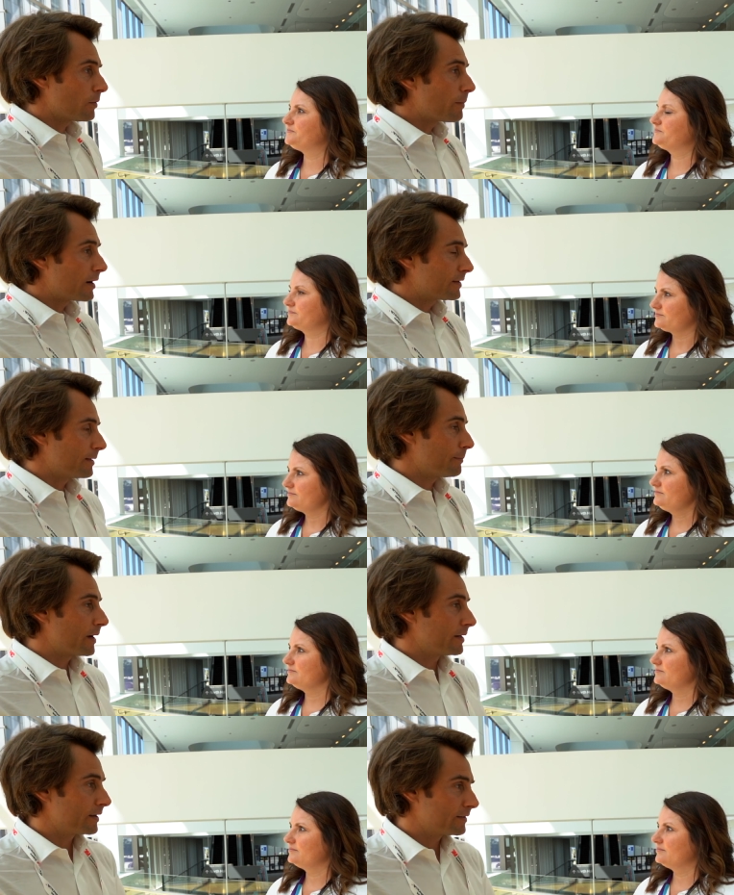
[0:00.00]
Speaker 1: all my,
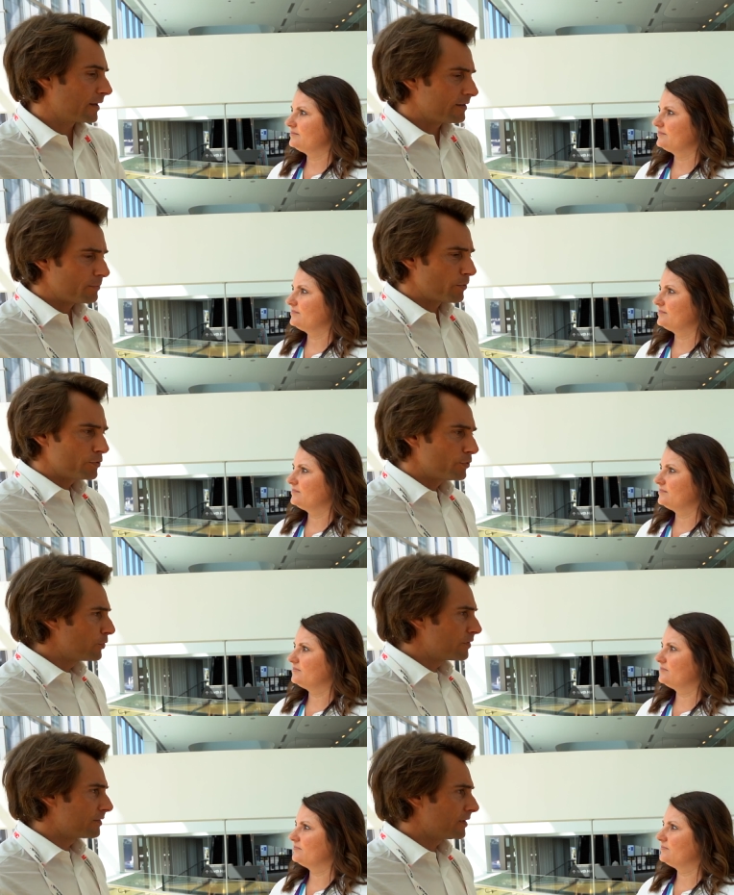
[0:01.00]
my data? Is it
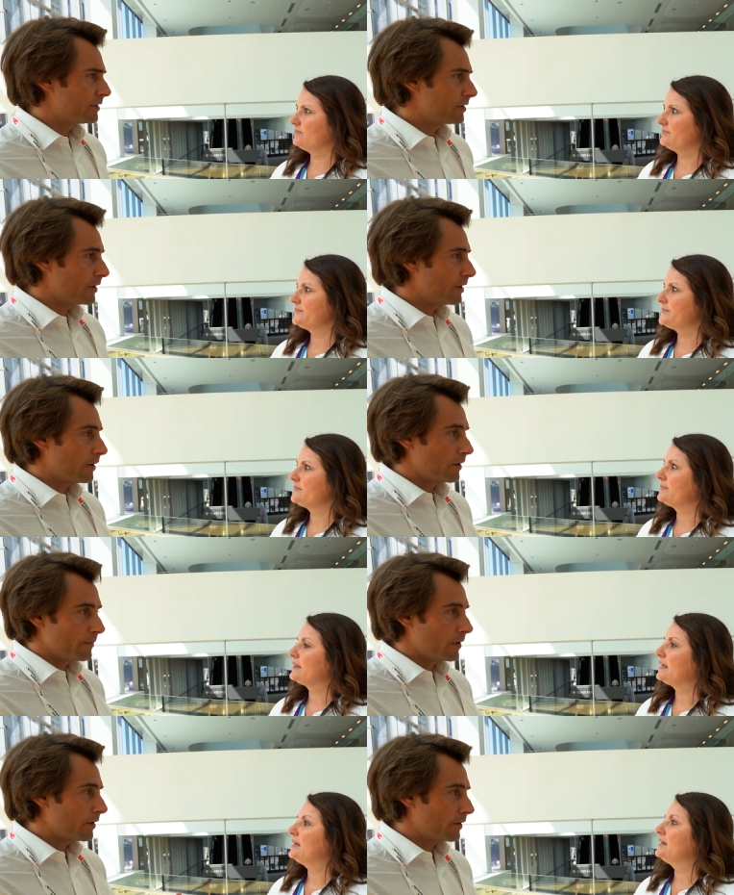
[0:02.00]
Bluetooth? Is it uh,
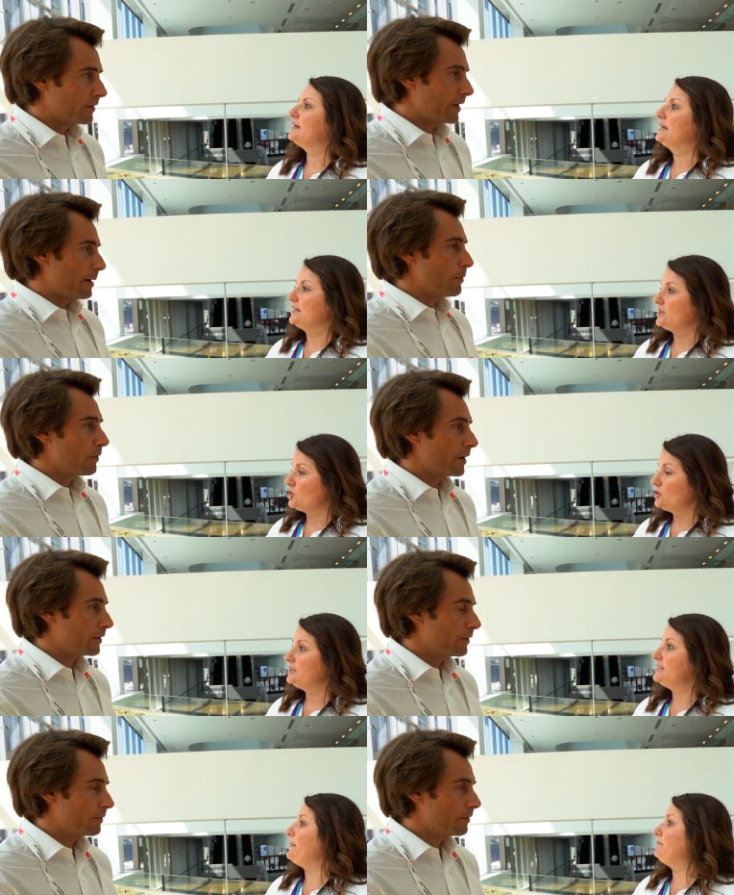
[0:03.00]
a, a, cable? I
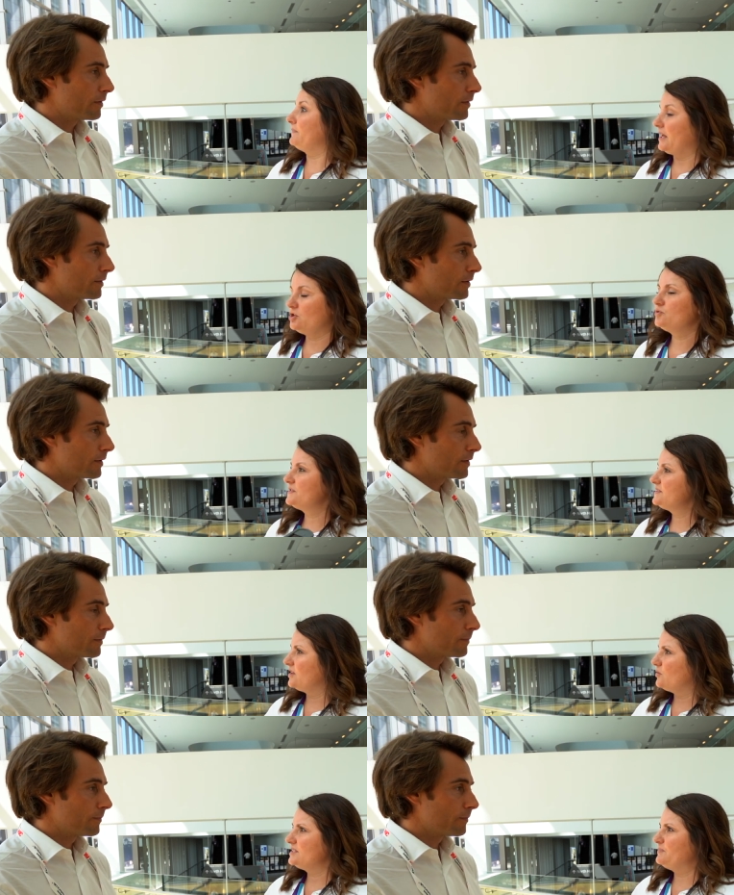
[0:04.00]
don't yep. know.
Speaker 2: Yep, it uses a
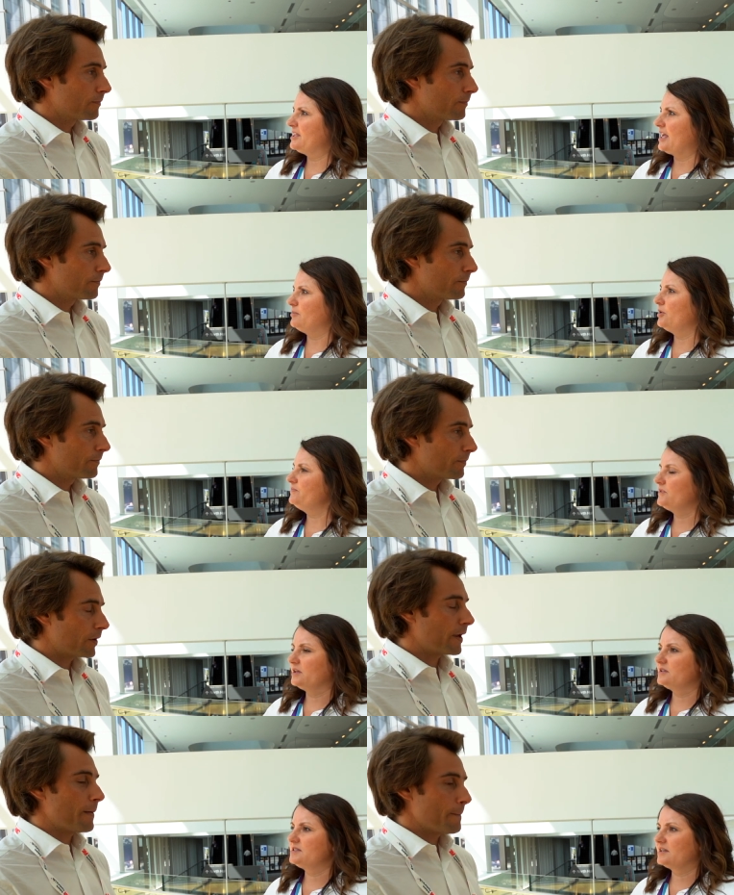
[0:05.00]
USB cable.
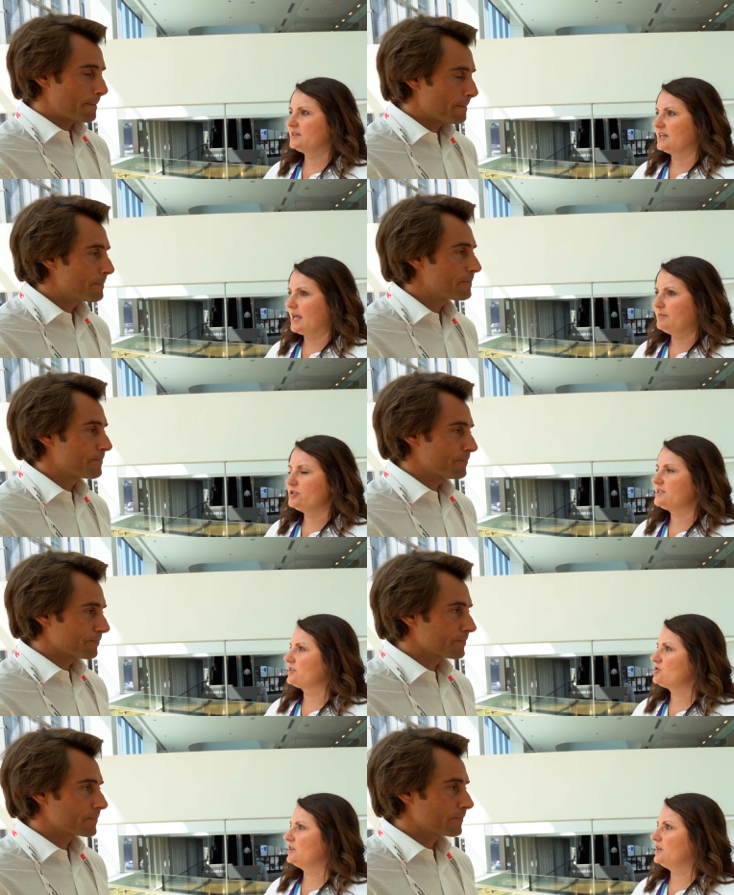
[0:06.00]
Okay. A, the cable is
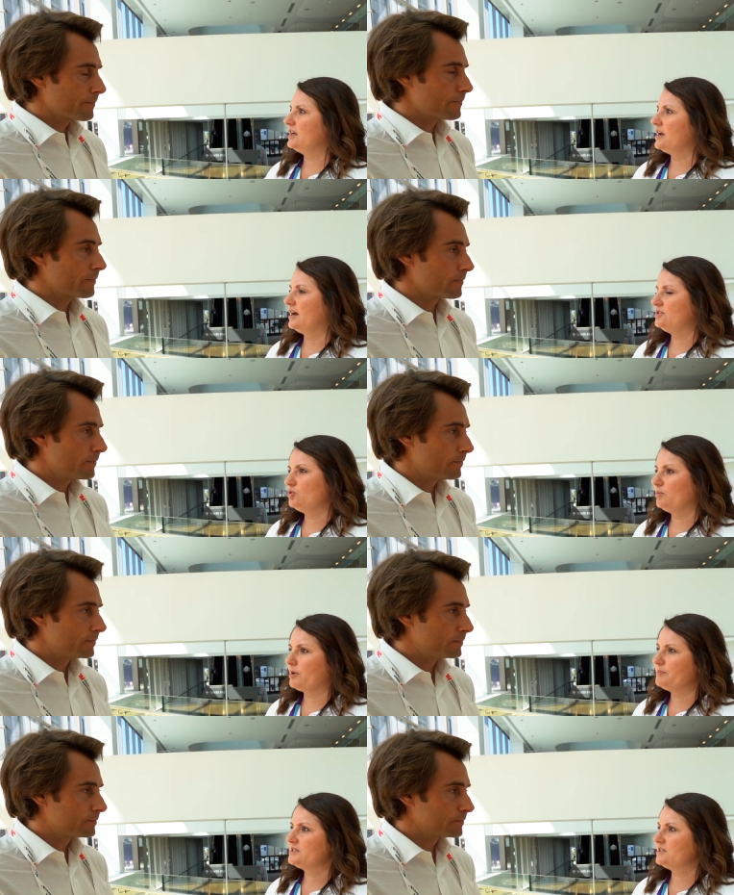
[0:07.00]
actually a dual
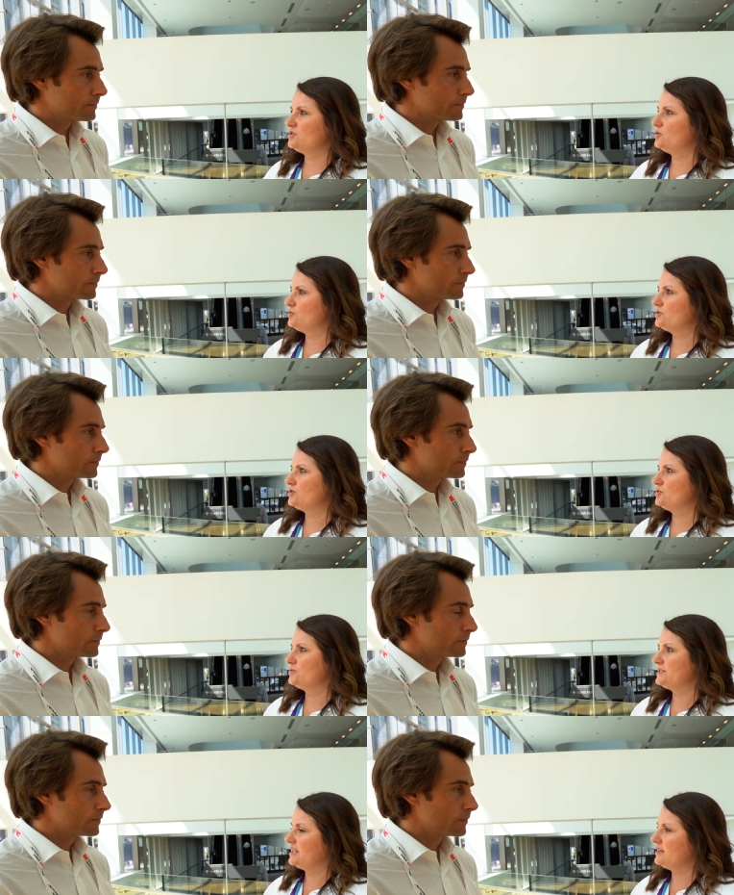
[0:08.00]
purpose. It's used to
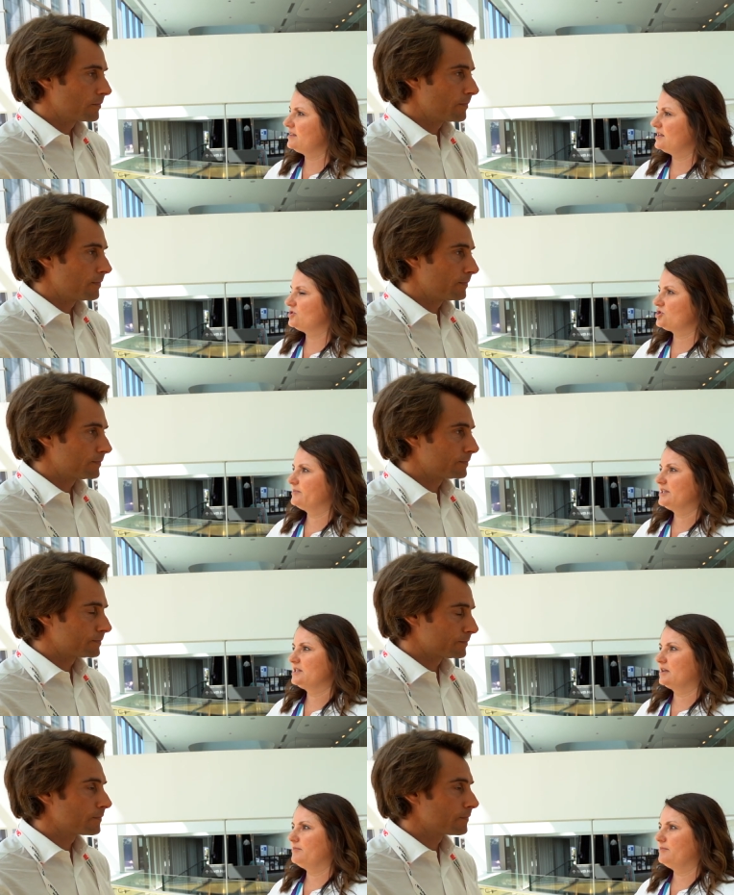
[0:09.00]
sync the instrument to the